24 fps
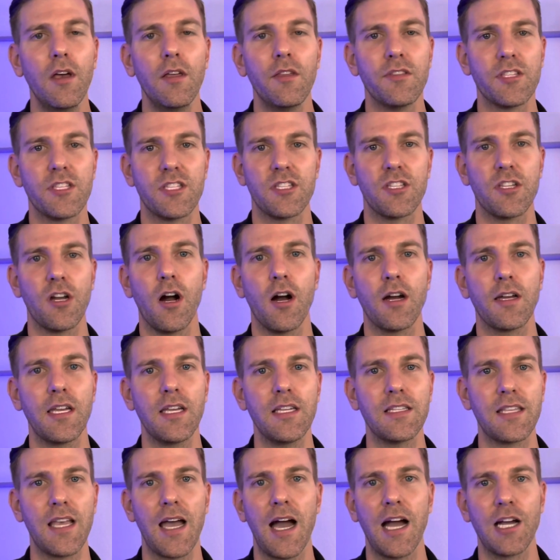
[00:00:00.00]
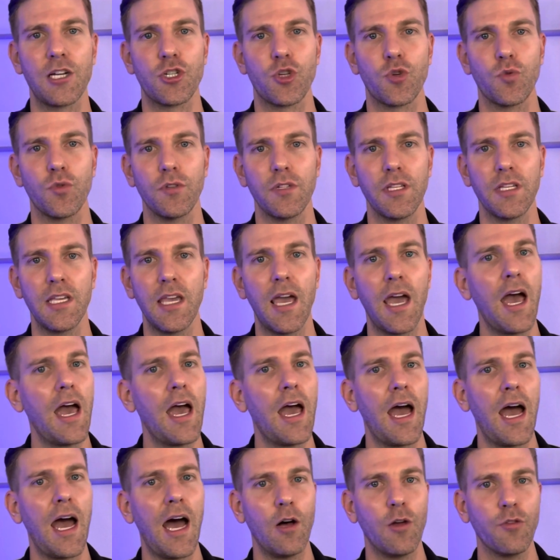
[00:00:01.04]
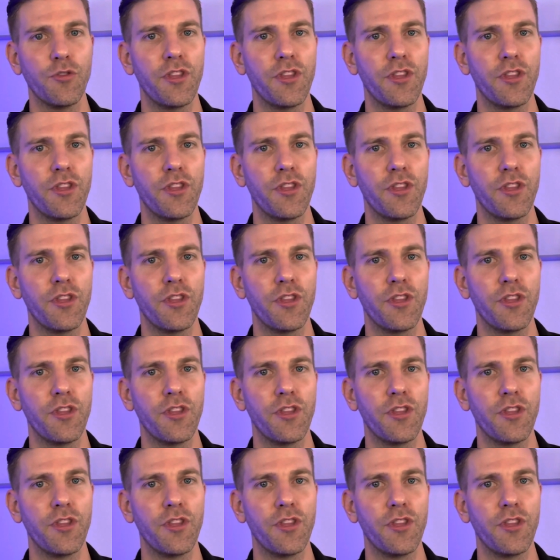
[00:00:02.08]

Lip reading: the stock is actually out